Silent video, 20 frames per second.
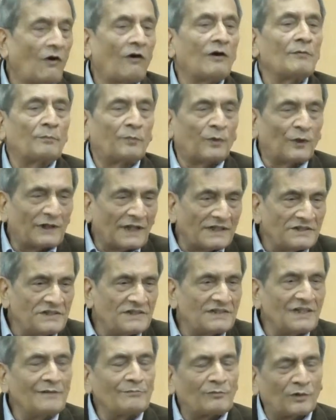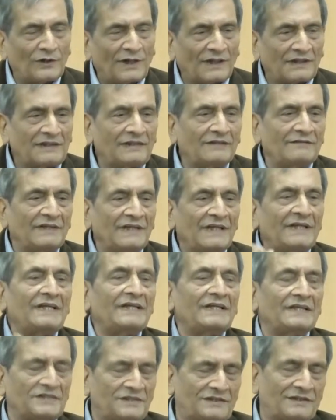or potential productive
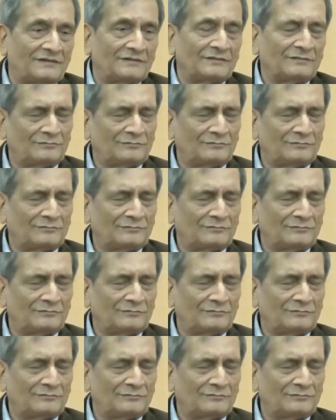age.